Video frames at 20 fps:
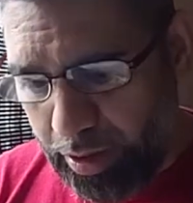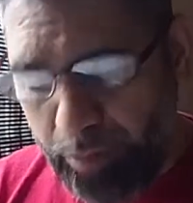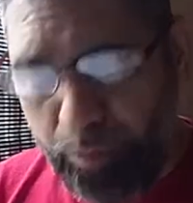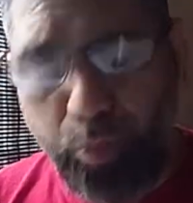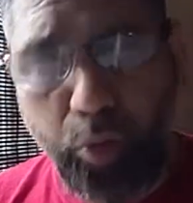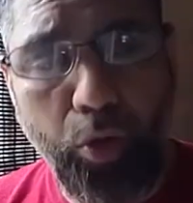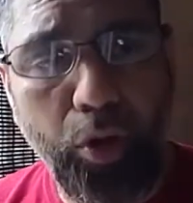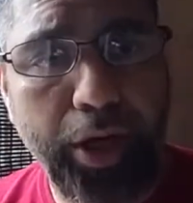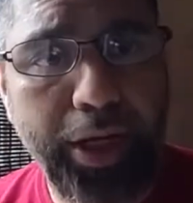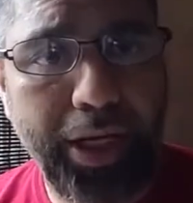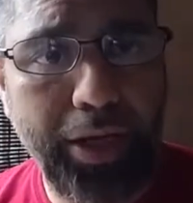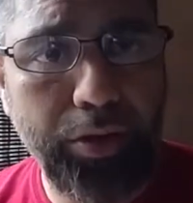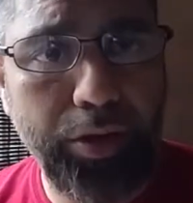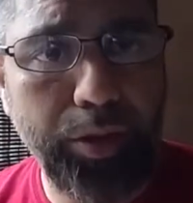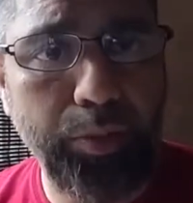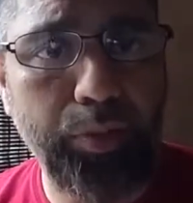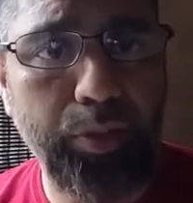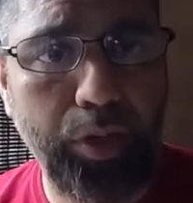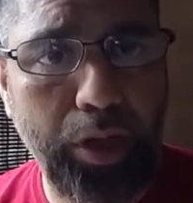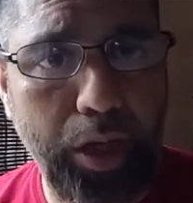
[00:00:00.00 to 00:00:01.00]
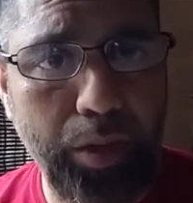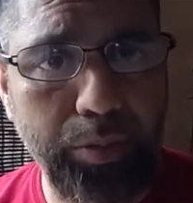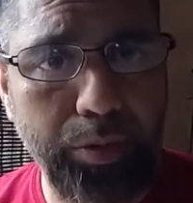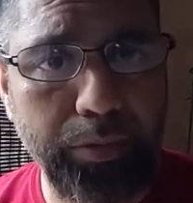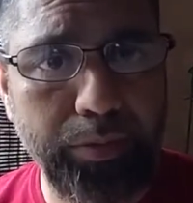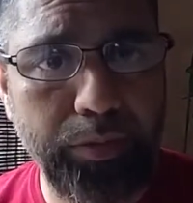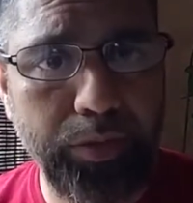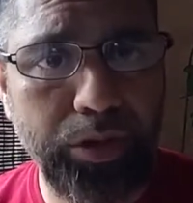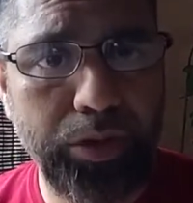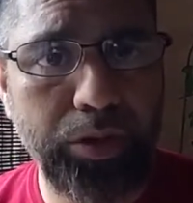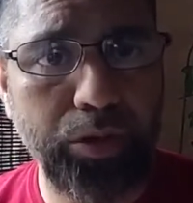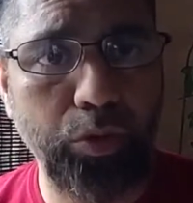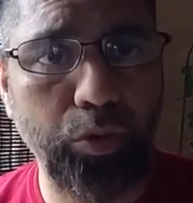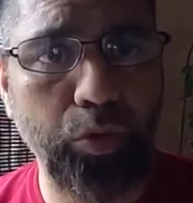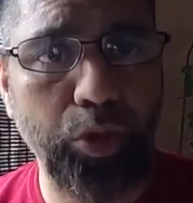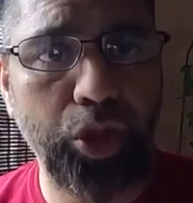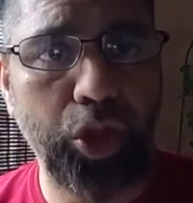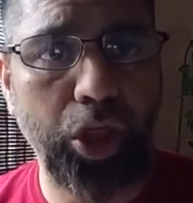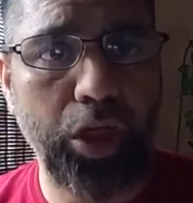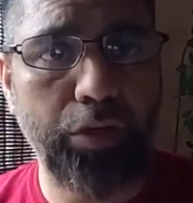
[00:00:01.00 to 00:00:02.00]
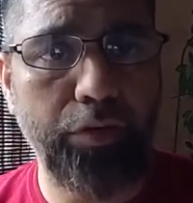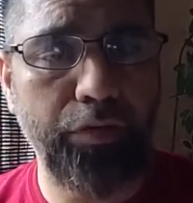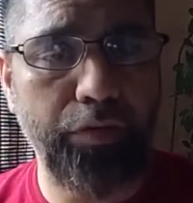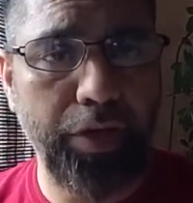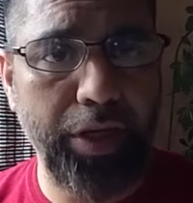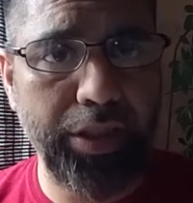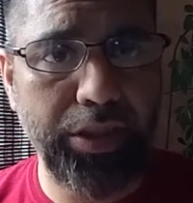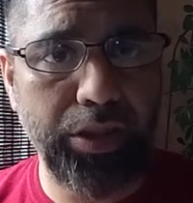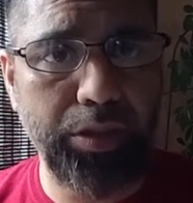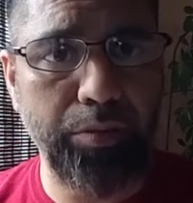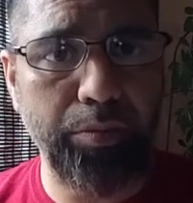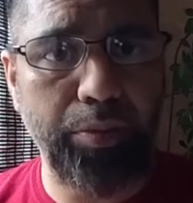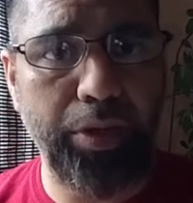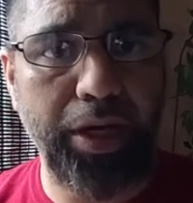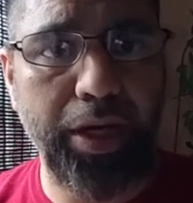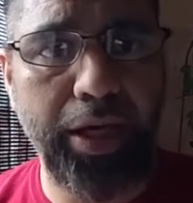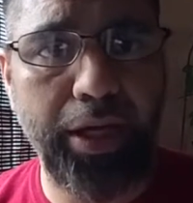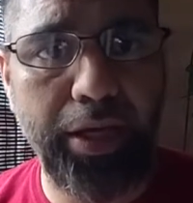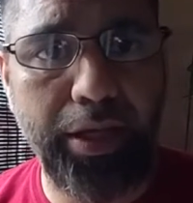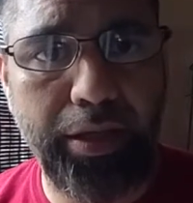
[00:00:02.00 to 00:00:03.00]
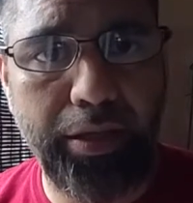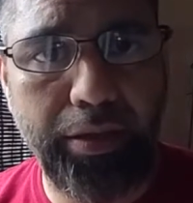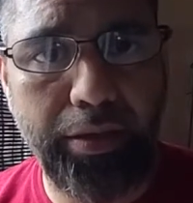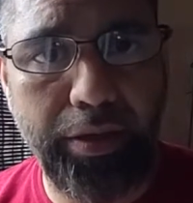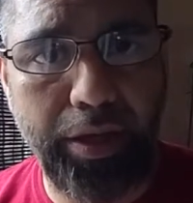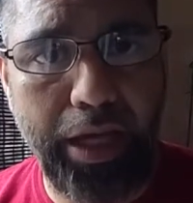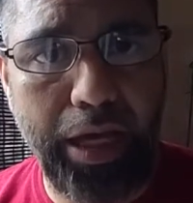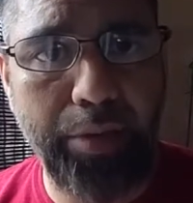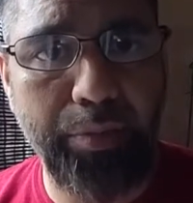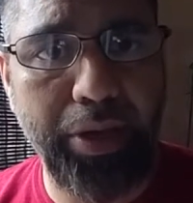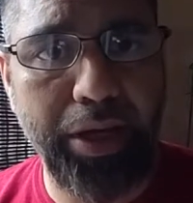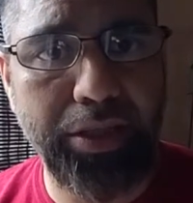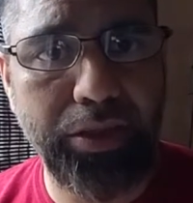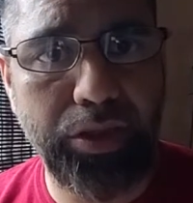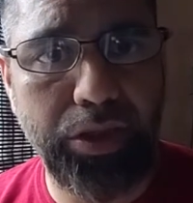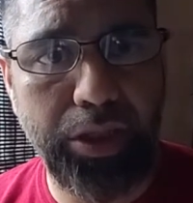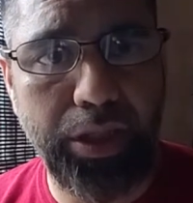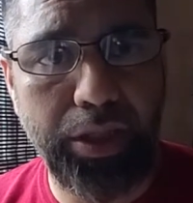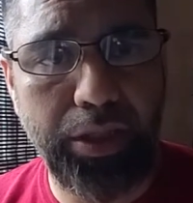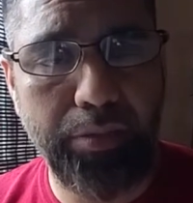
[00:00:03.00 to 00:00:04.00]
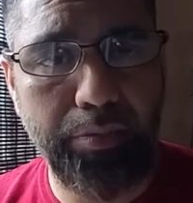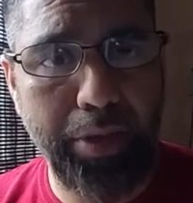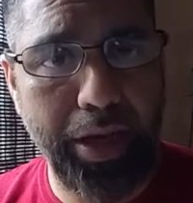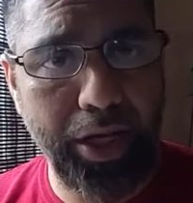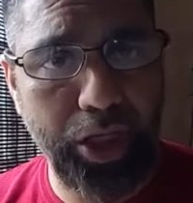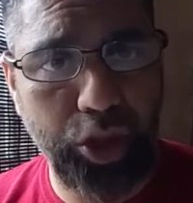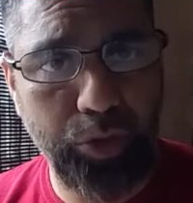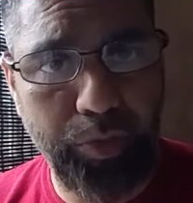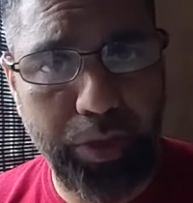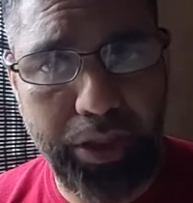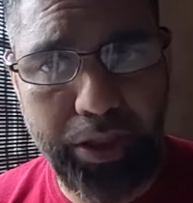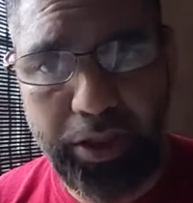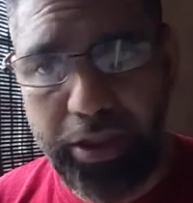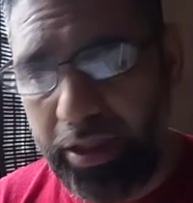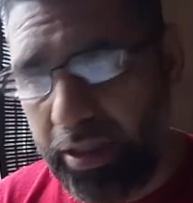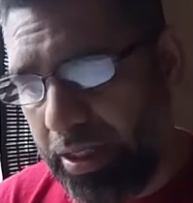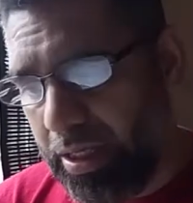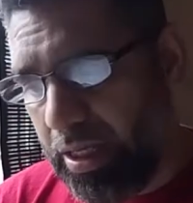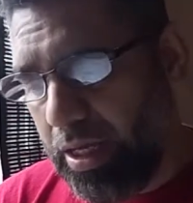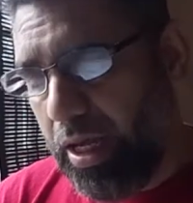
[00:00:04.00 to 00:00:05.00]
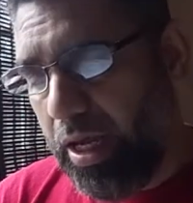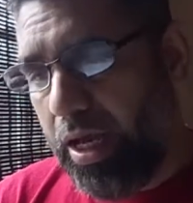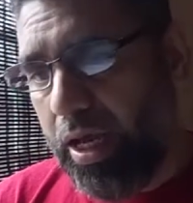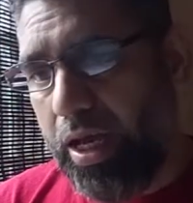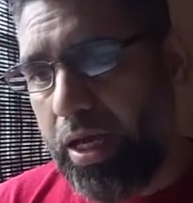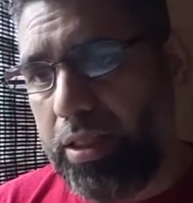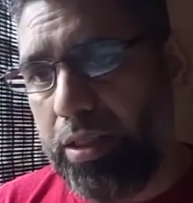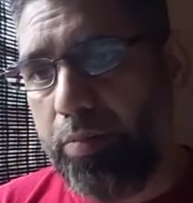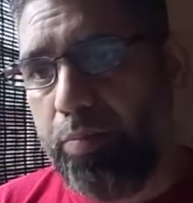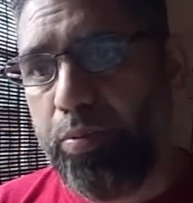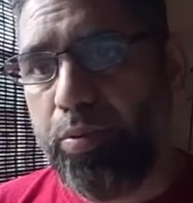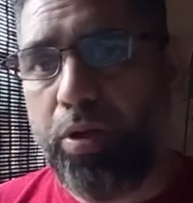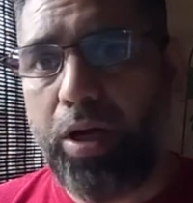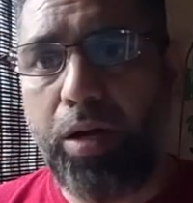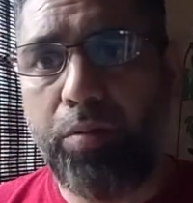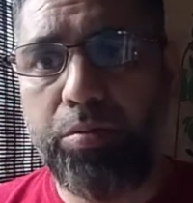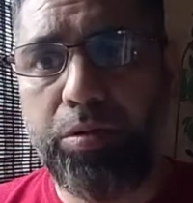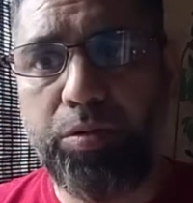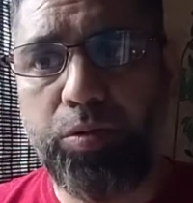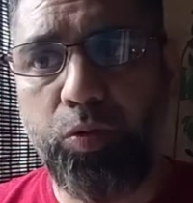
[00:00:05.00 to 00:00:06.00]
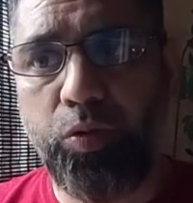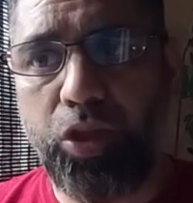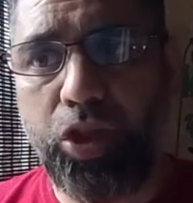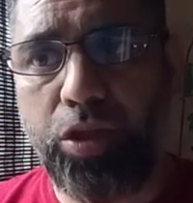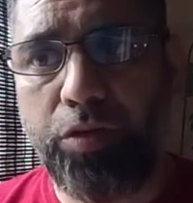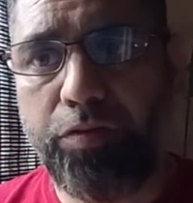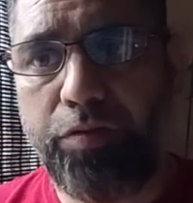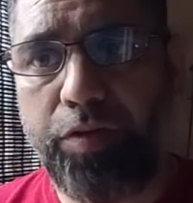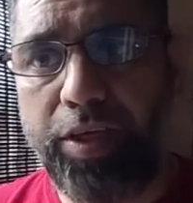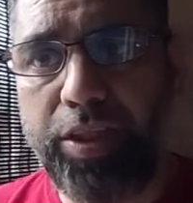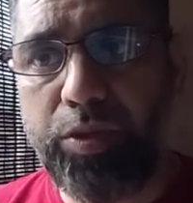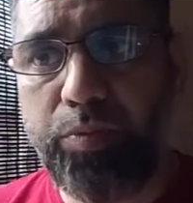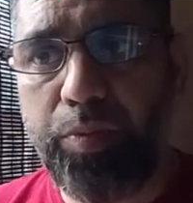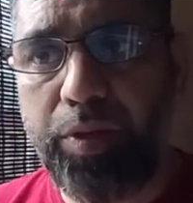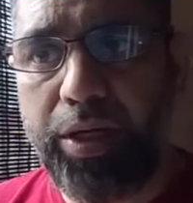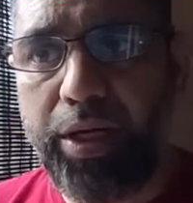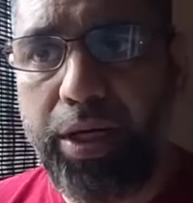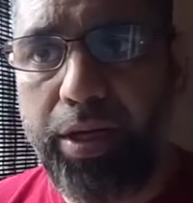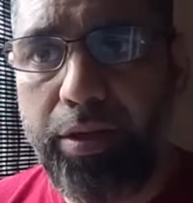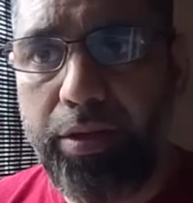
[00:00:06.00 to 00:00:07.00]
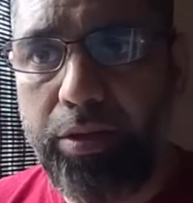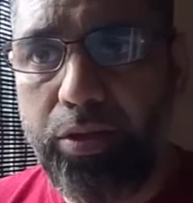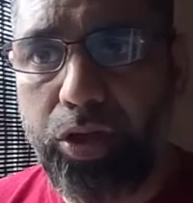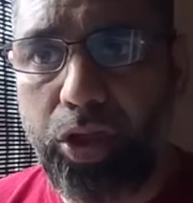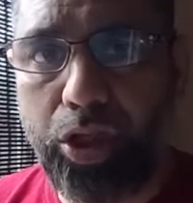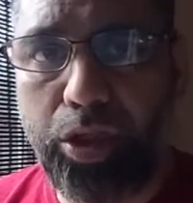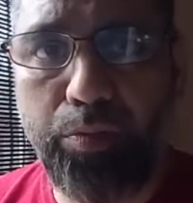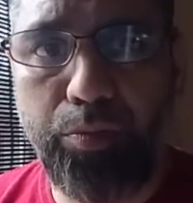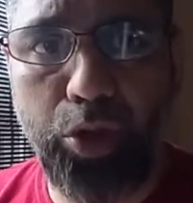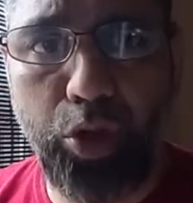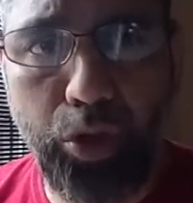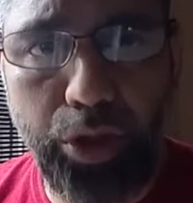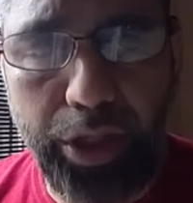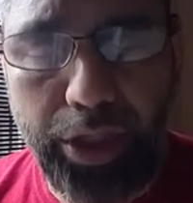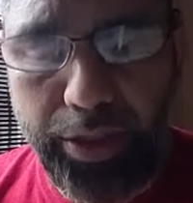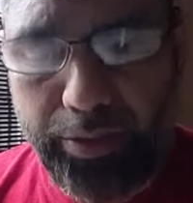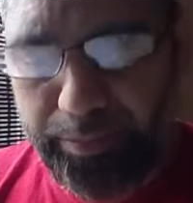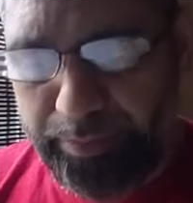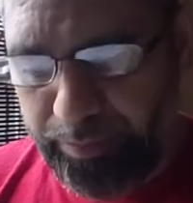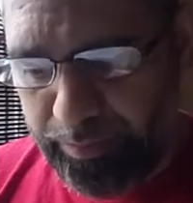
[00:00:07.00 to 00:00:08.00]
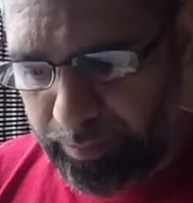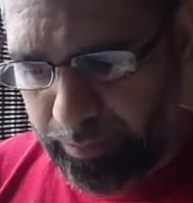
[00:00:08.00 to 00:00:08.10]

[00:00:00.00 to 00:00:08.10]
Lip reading: point out the problems which are faced by the MIC management and the problems which are faced by the community.